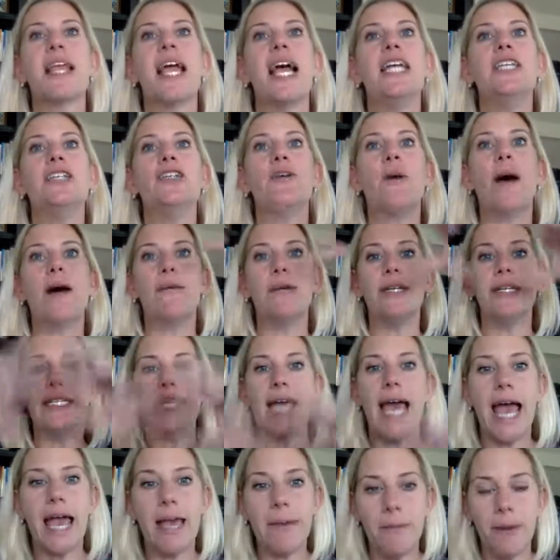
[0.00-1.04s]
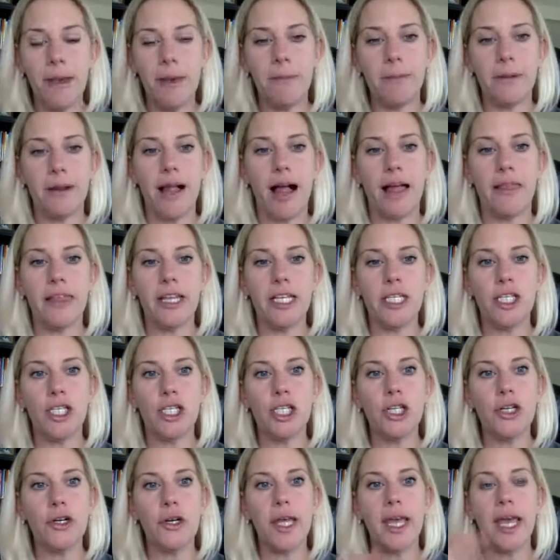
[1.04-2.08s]
And so I would take people on this
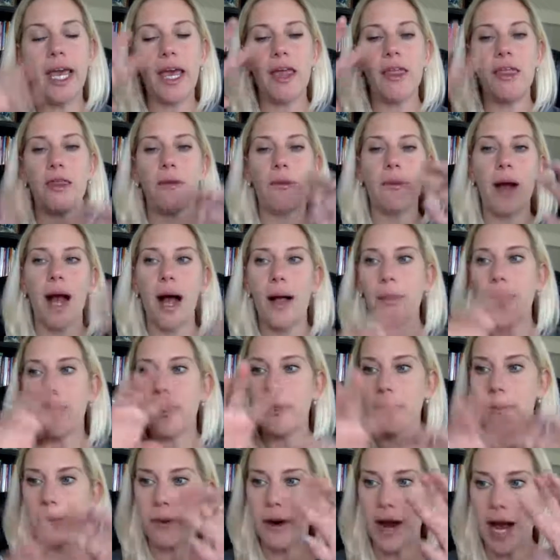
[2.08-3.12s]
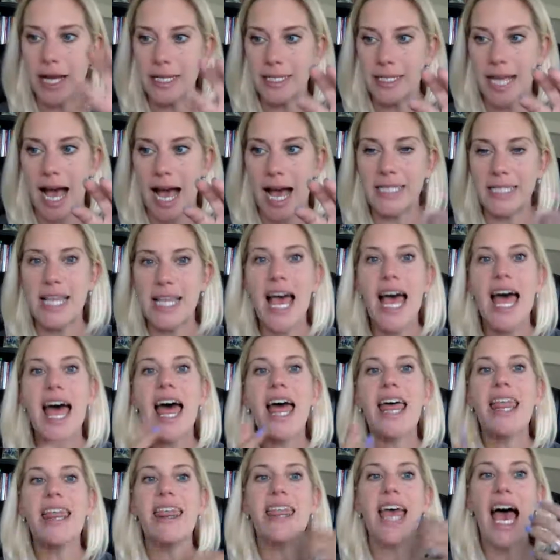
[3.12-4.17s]
journey, and throughout the process,
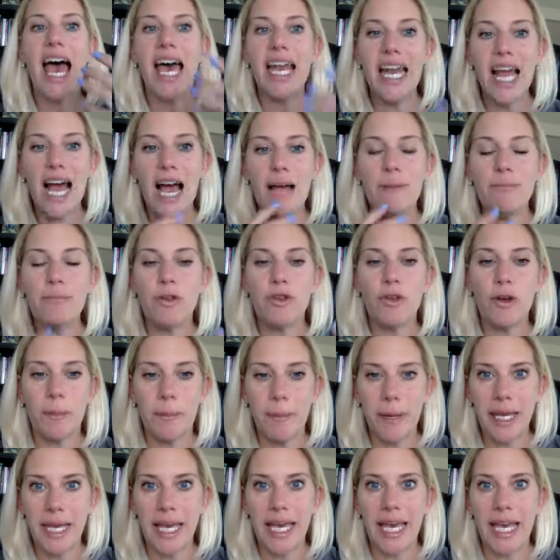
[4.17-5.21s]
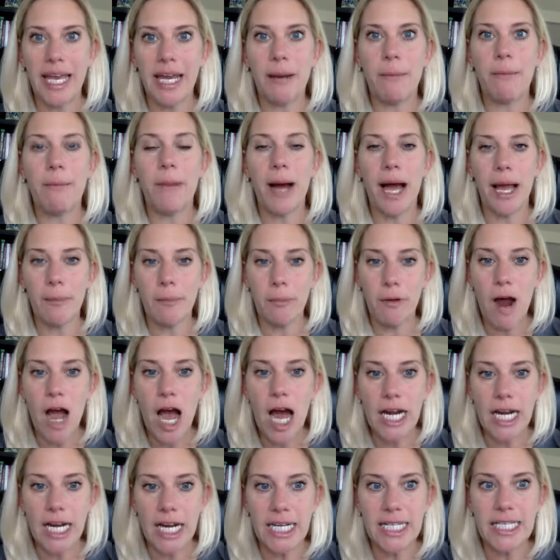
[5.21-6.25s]
then I'm dripping in my
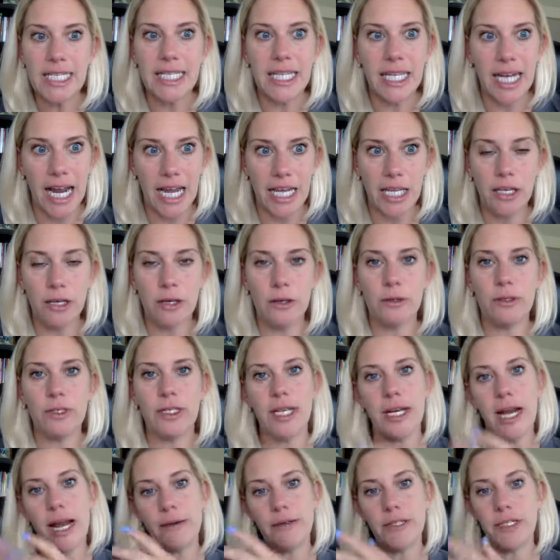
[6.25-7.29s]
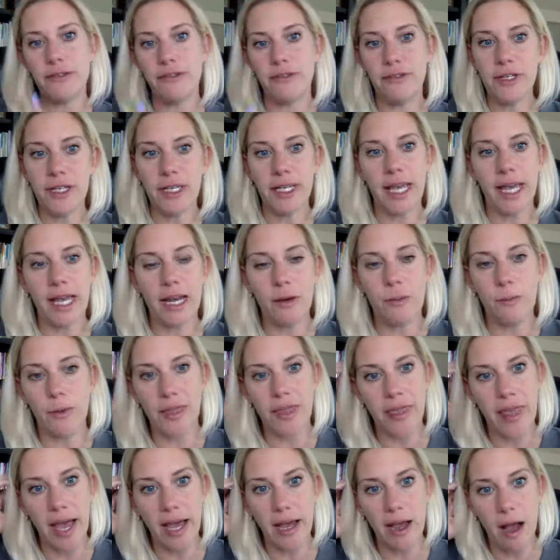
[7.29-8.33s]
products that I use, that I was affiliated
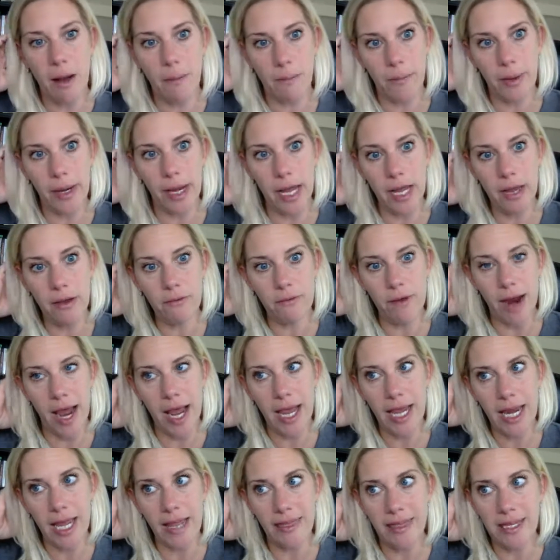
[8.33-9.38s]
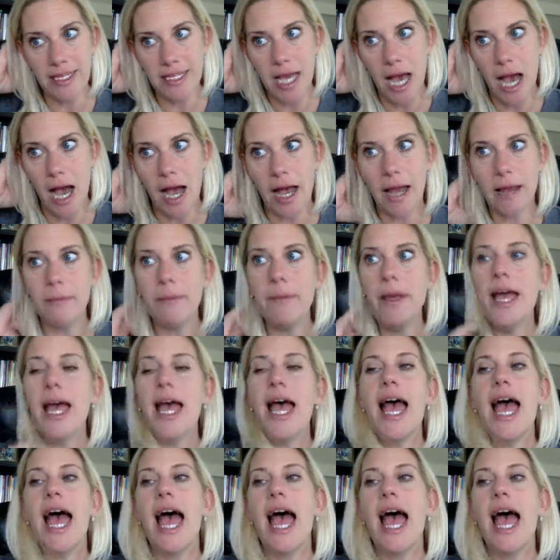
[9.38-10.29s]
with that company, right, at the time.